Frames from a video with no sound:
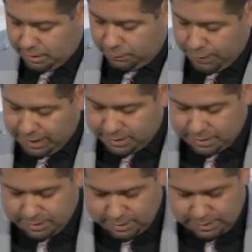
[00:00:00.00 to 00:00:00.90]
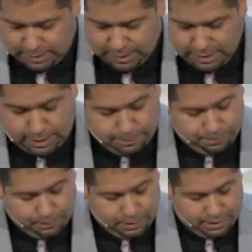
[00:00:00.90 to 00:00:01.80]
In fact, um,
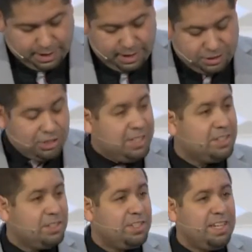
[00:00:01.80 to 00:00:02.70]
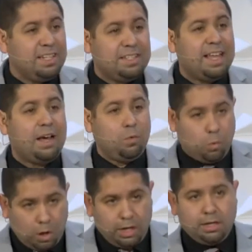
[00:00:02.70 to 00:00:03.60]
that Jesus is that
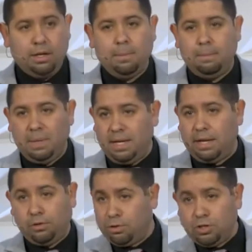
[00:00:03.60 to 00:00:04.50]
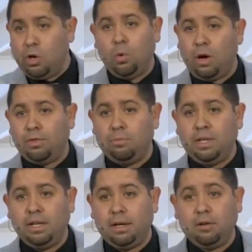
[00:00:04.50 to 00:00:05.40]
one mediator. There's no other
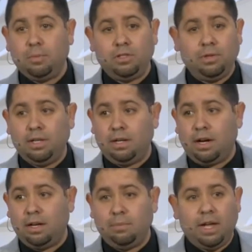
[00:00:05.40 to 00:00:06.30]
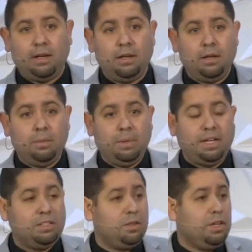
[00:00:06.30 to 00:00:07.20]
mediator between God and man
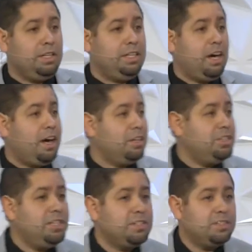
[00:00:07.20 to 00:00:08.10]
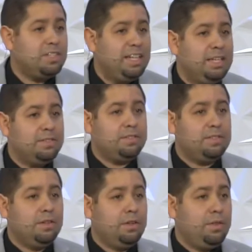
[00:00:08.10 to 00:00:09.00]
because God, Jesus is
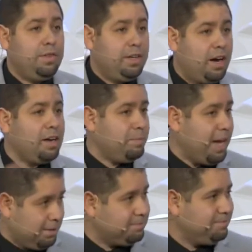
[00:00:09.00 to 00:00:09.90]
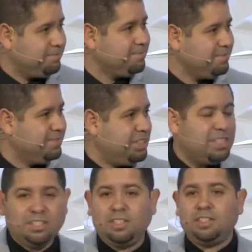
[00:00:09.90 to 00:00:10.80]
the God man.
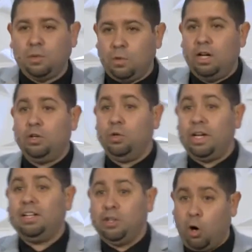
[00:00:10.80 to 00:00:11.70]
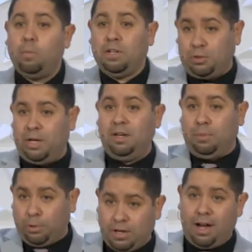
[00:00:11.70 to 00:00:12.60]
Jesus is the one who could go between
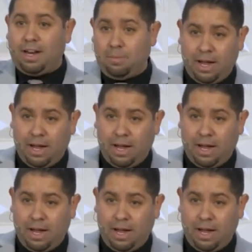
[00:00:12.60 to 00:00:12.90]
both God and man.